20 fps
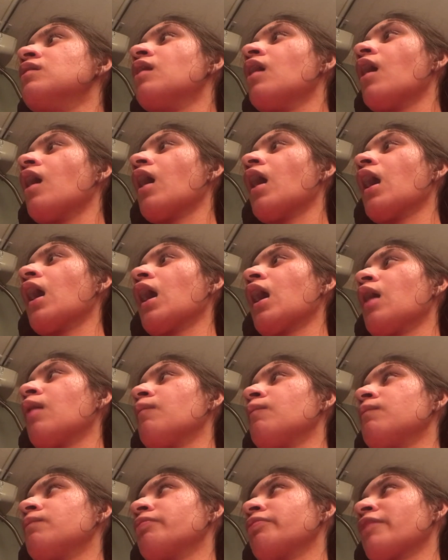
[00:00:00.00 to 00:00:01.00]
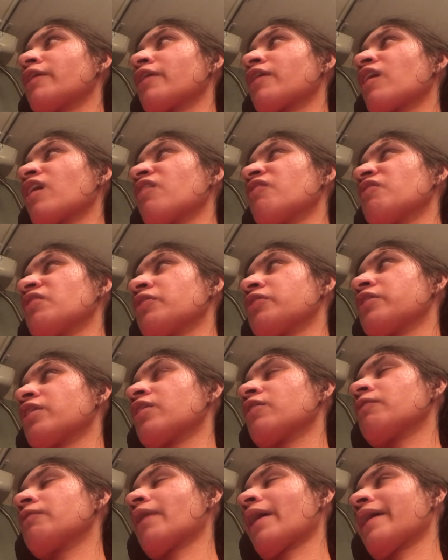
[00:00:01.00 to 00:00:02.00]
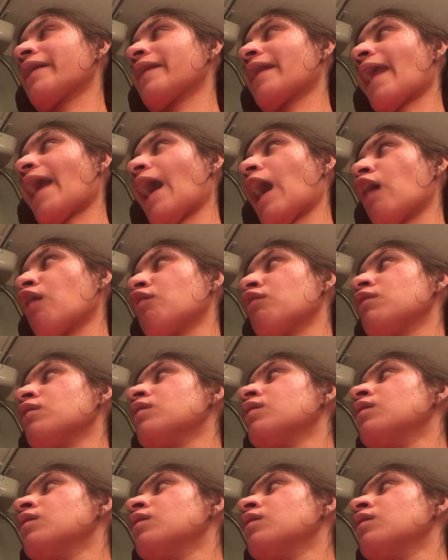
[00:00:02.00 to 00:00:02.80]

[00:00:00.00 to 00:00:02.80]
the curvature right now,